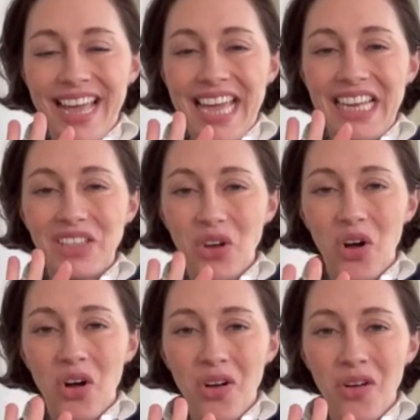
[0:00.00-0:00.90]
It is
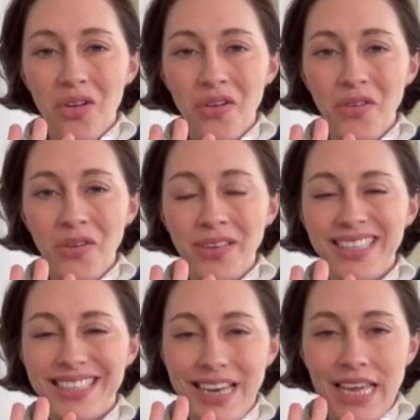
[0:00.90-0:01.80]
all
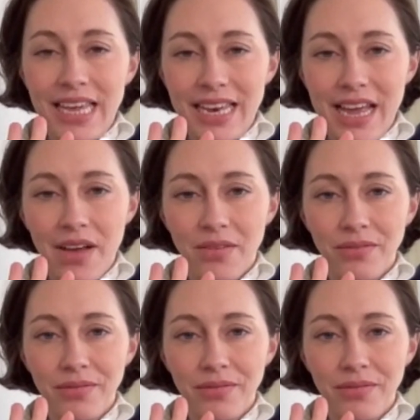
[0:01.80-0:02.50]
sneaky now.